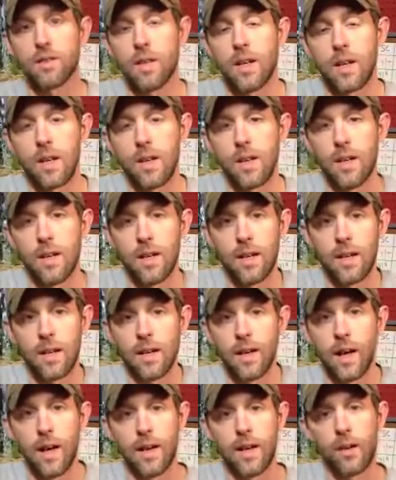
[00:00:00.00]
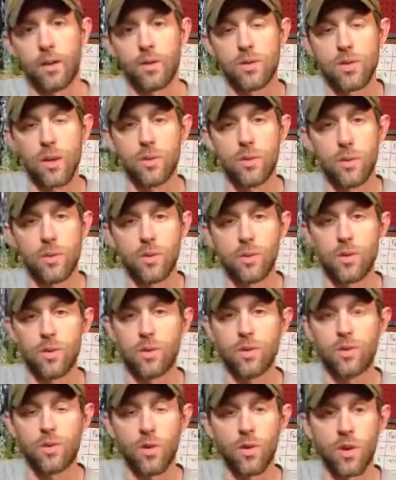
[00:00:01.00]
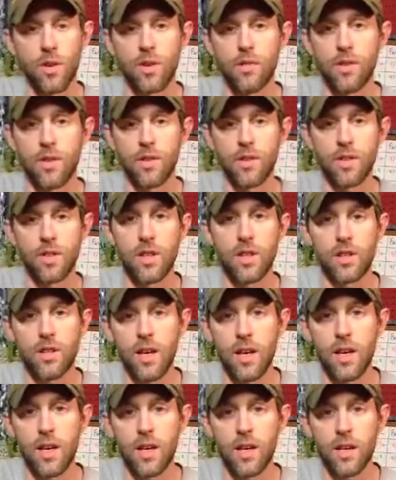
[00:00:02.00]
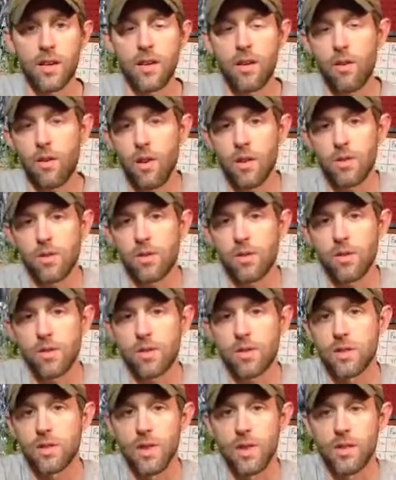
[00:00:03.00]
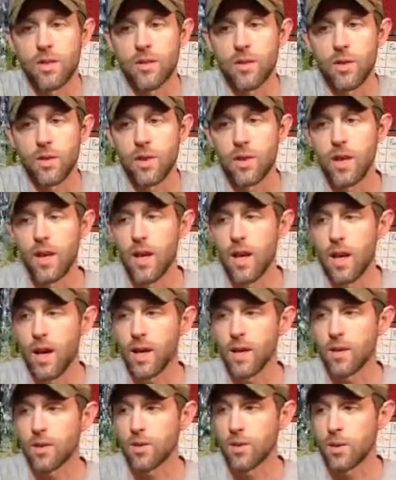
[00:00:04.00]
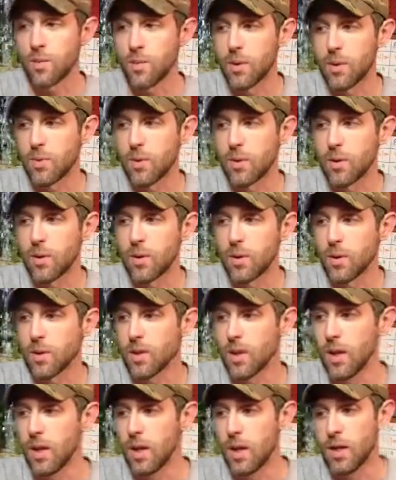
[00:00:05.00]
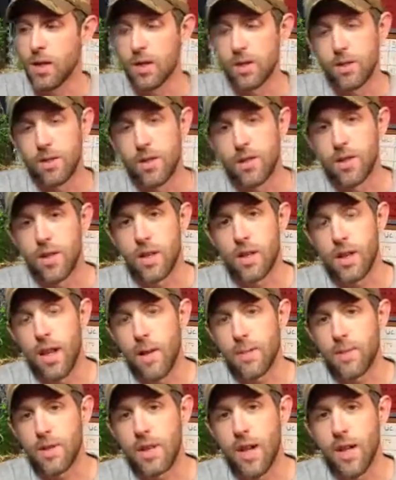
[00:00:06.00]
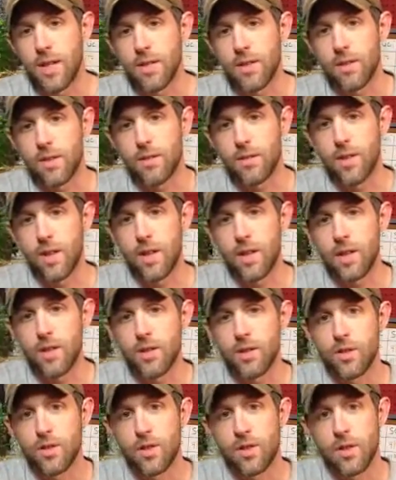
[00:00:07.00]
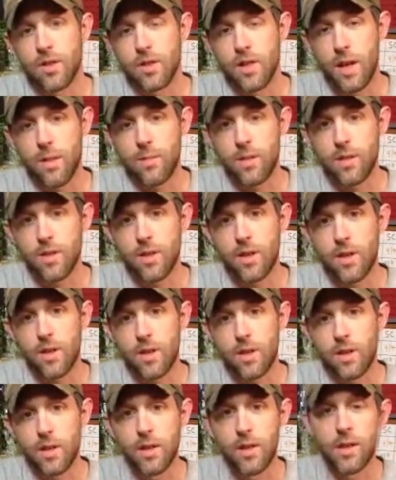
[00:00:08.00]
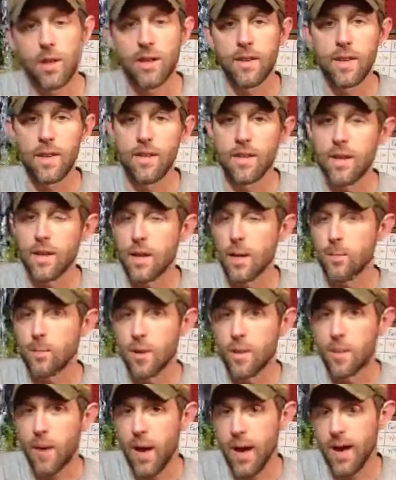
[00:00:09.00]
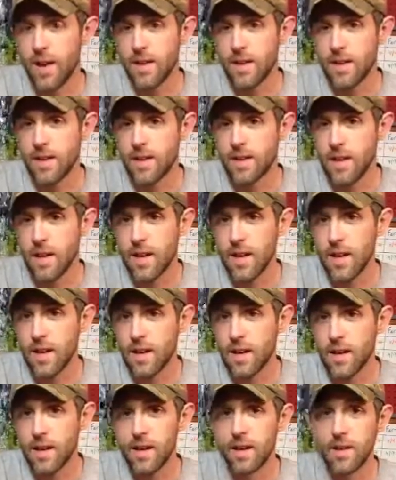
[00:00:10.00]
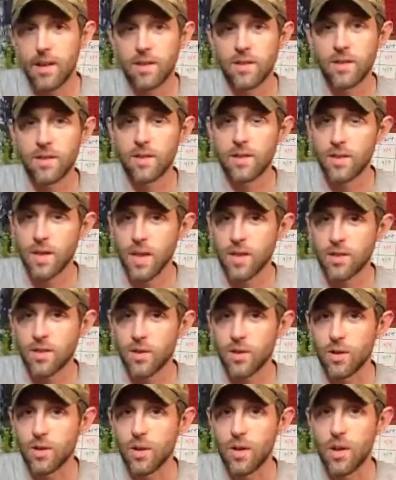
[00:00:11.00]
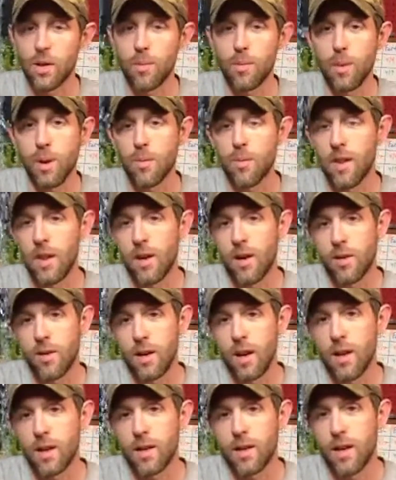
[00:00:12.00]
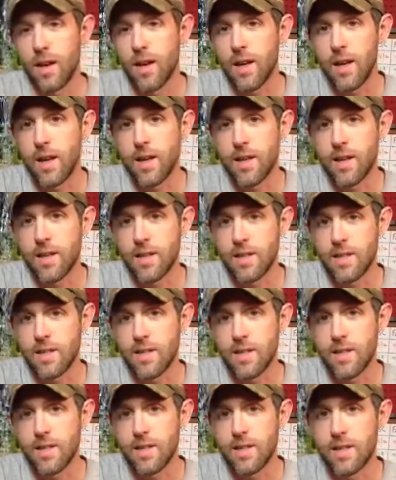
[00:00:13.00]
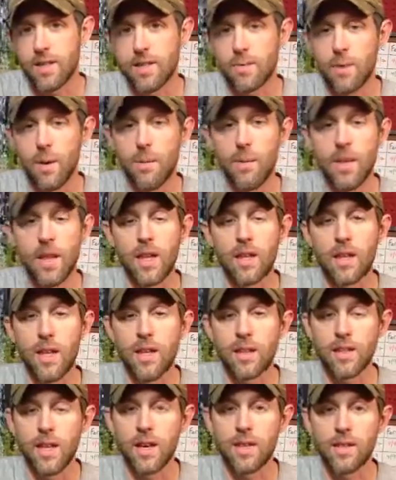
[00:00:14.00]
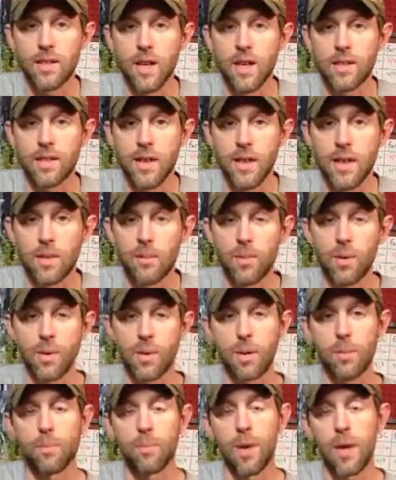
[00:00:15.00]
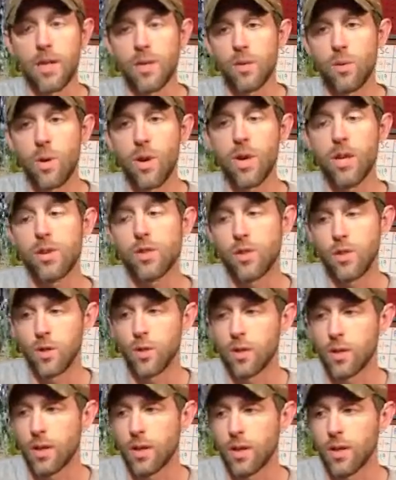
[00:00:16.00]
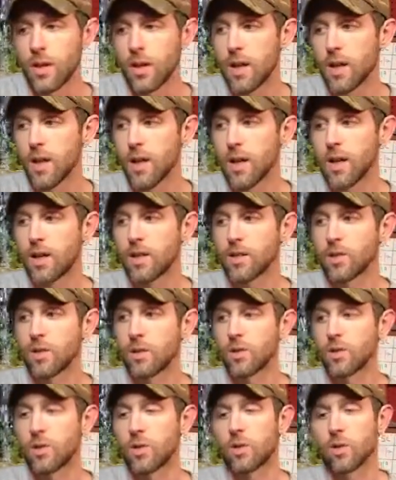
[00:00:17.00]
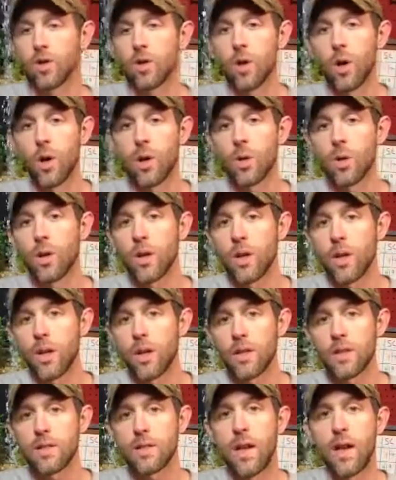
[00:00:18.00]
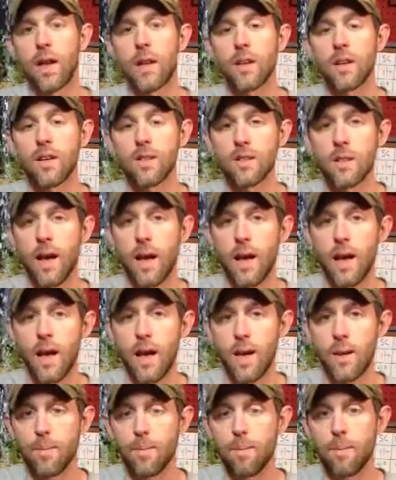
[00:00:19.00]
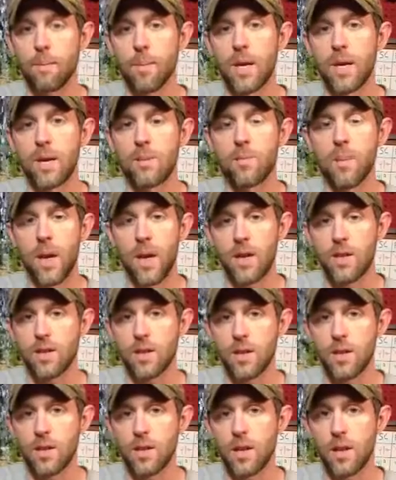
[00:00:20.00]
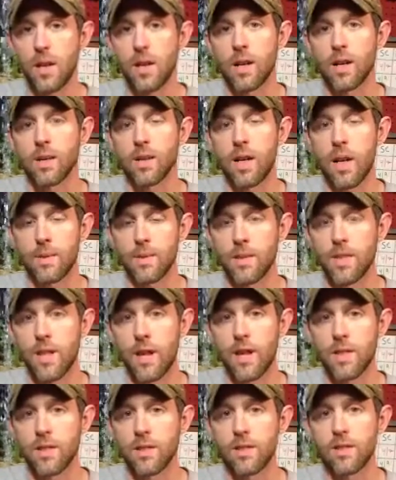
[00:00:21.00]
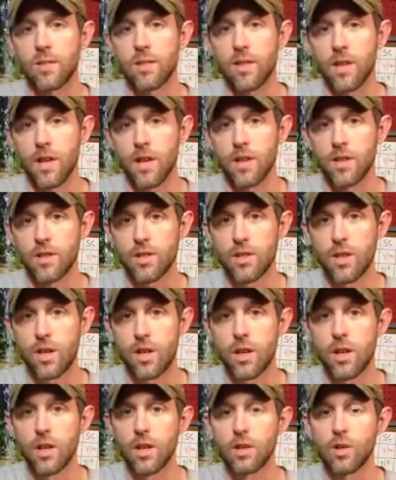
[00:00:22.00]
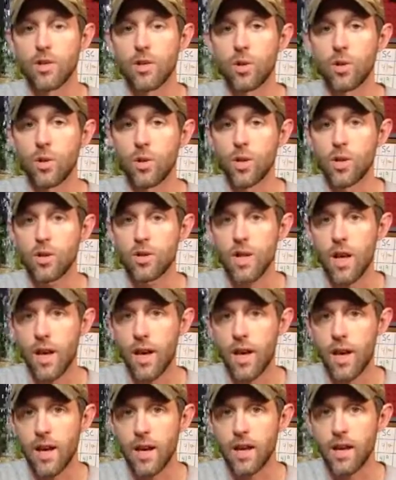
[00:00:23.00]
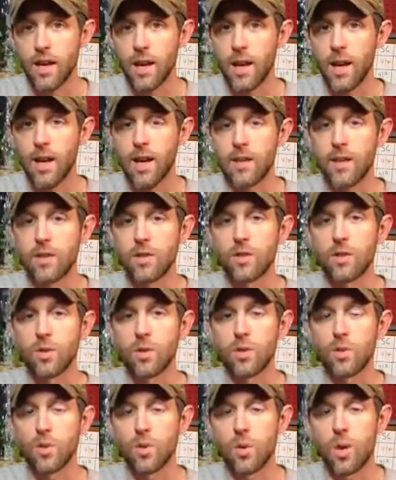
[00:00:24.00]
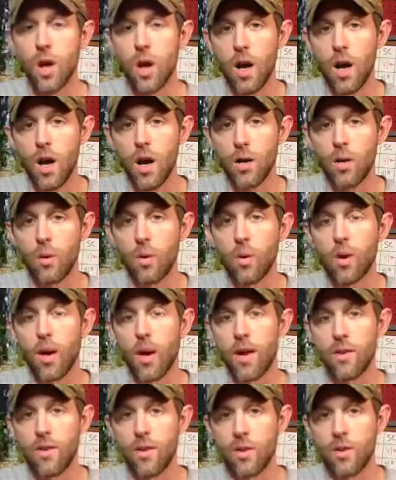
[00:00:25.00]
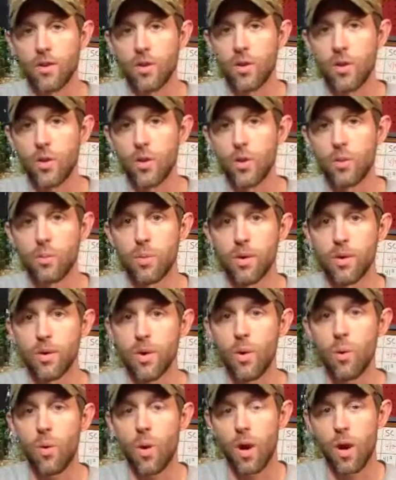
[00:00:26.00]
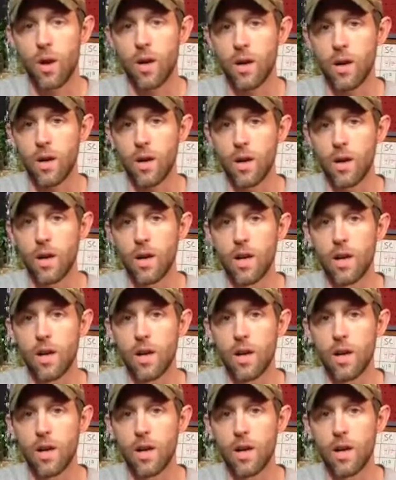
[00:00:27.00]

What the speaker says: I know some people just throw their fish in their tank and they're also successful. I know some people just acclimatize the fish to the temperature, then they dump the bag in their tank and they're successful. Maybe they don't get any diseases, maybe they lucked out that day. But the best way to do it is to slowly take your time, be patient, and acclimatize your fish to your tank, and do not, whatever you do, put the water